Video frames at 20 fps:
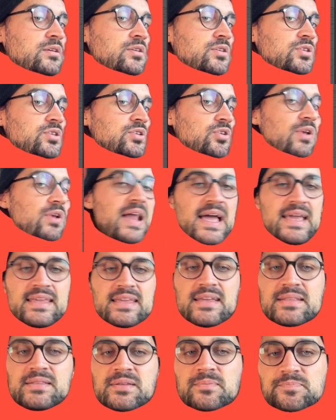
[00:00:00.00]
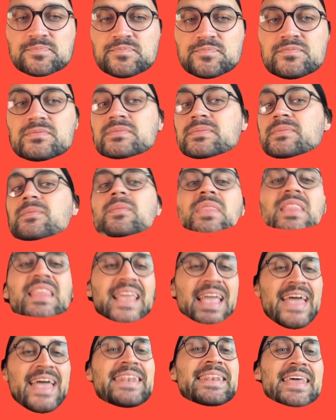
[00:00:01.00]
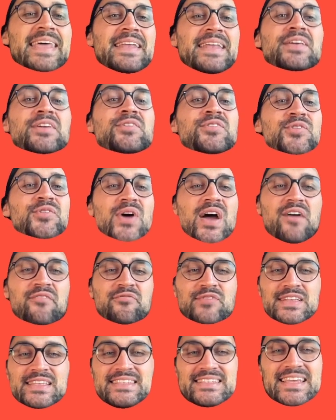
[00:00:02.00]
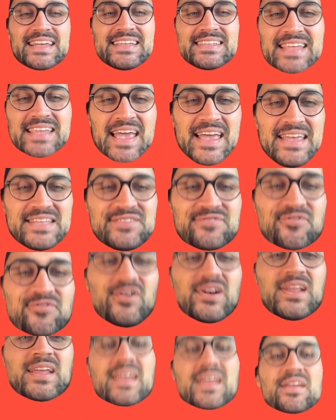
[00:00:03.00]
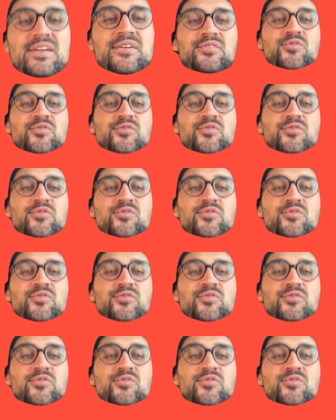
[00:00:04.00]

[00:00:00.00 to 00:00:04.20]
you like it. and then you have successfully